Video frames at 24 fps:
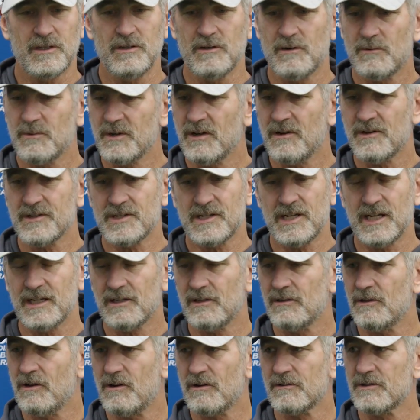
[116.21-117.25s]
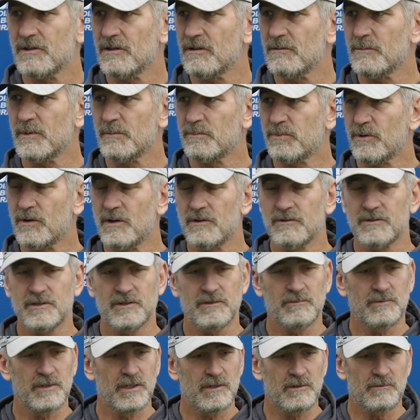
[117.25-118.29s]
We always take a long-term
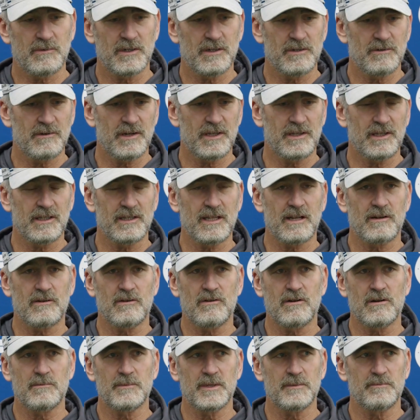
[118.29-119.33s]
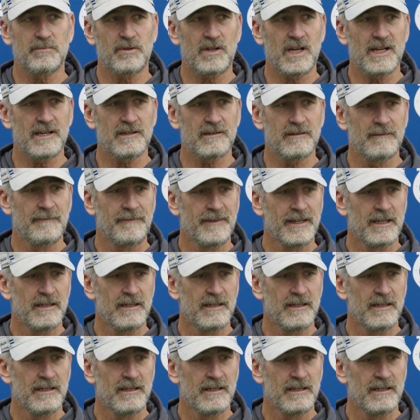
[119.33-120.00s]
approach. We don't want to do anything that'll harm the player.